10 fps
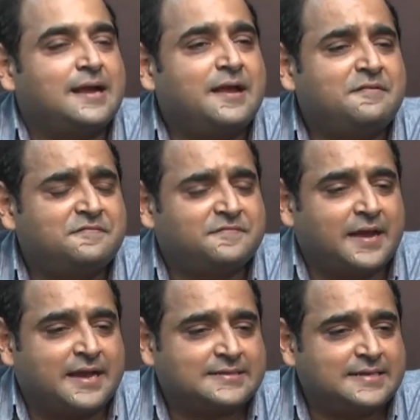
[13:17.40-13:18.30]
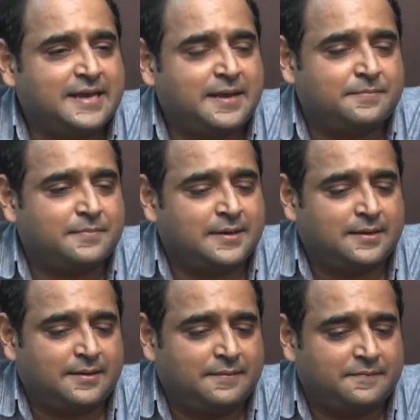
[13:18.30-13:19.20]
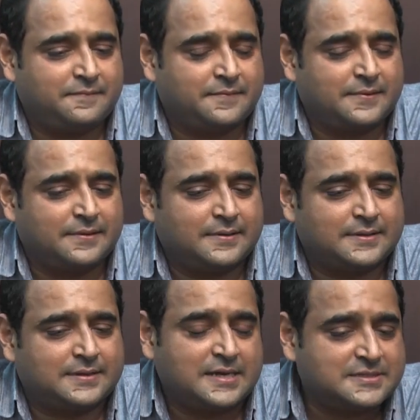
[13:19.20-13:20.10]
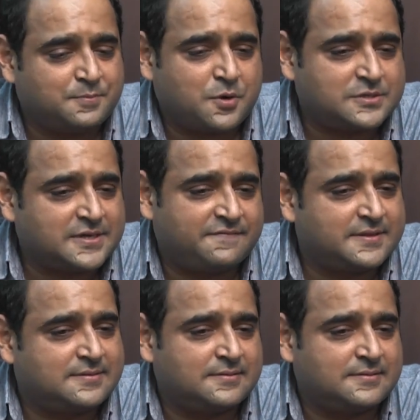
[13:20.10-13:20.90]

I've actually I'm uh, there is a project with